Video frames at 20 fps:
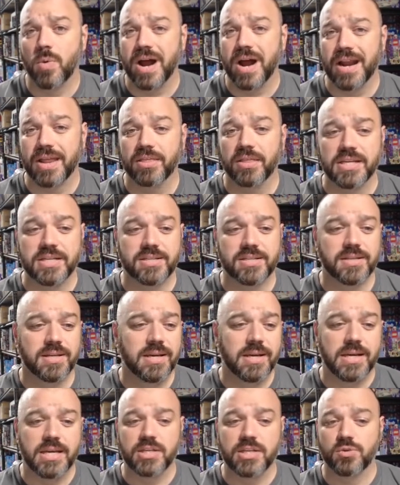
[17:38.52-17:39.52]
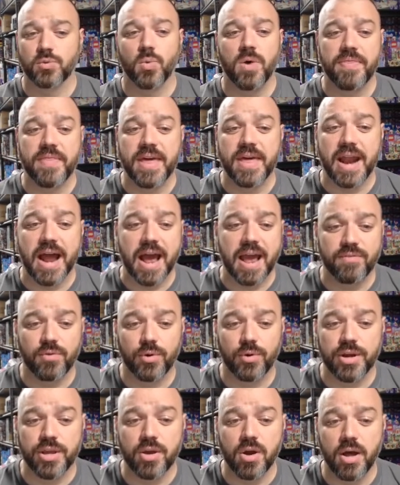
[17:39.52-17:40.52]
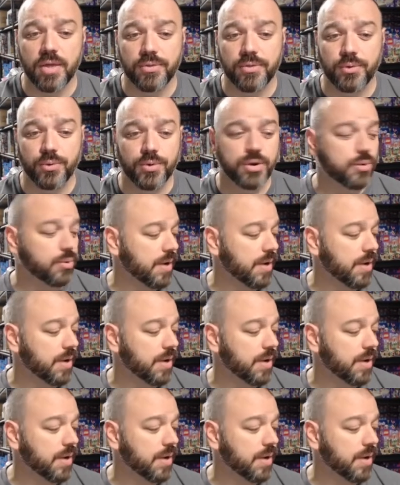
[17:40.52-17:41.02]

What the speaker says: wanted list is one that I've already gone through and